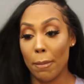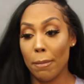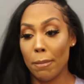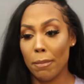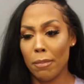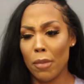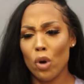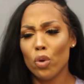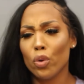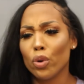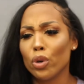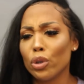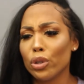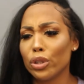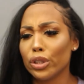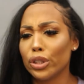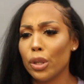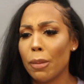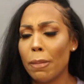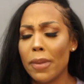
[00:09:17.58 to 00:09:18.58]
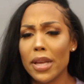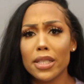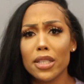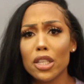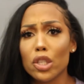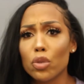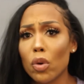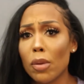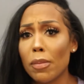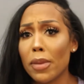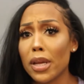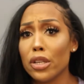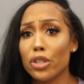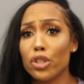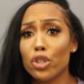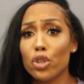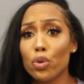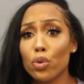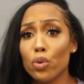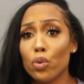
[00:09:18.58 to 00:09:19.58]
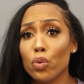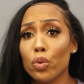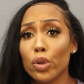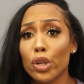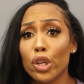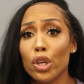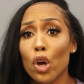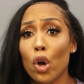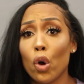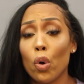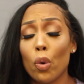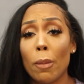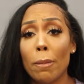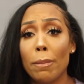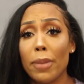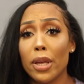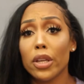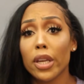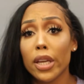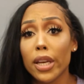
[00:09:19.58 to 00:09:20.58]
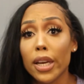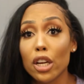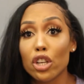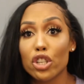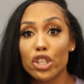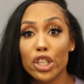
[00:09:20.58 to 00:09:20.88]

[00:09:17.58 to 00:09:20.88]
mogul to businesswoman to, billionaire.